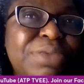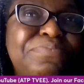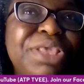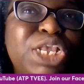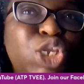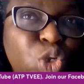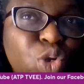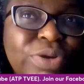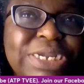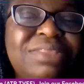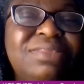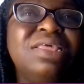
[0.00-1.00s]
big
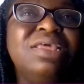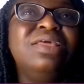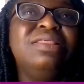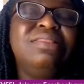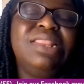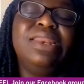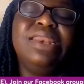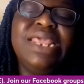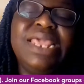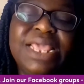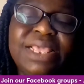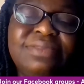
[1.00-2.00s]
joints, the
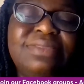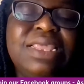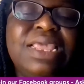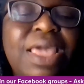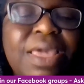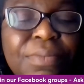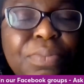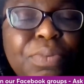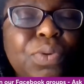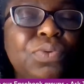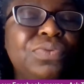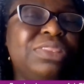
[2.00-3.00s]
knees, the
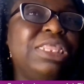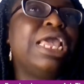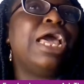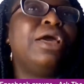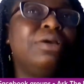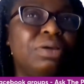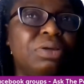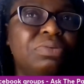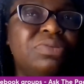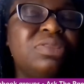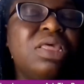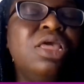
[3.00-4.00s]
elbows, the
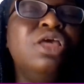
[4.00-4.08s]
ankles.